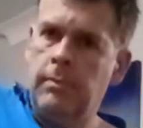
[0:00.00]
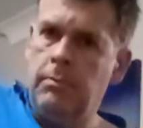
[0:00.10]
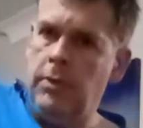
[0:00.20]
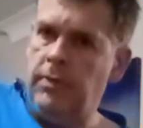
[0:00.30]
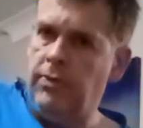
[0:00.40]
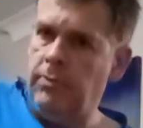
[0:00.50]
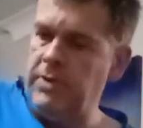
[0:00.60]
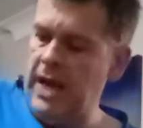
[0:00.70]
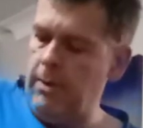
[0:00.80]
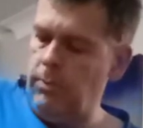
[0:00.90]
move the thumb
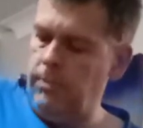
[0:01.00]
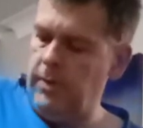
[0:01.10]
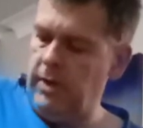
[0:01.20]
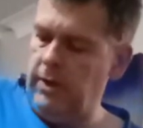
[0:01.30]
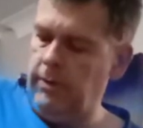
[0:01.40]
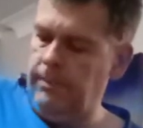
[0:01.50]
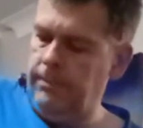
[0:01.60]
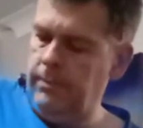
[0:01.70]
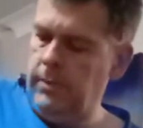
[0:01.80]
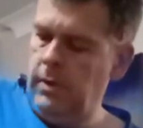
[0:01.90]
down a little,
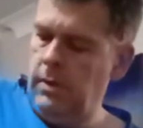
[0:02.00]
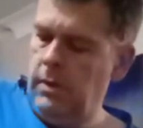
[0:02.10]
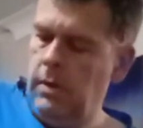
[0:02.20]
D,